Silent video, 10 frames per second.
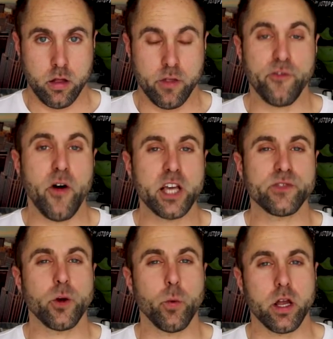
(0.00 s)
The first
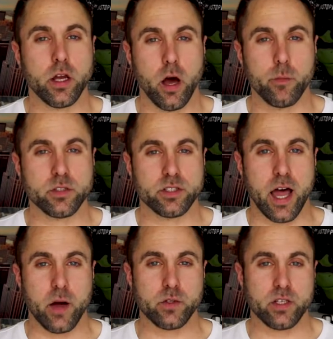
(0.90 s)
thing when it comes
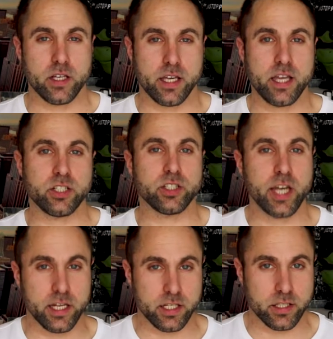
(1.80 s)
down to the
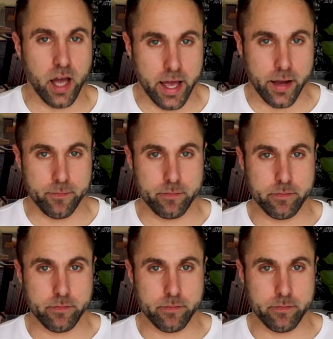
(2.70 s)
ketogenic diet,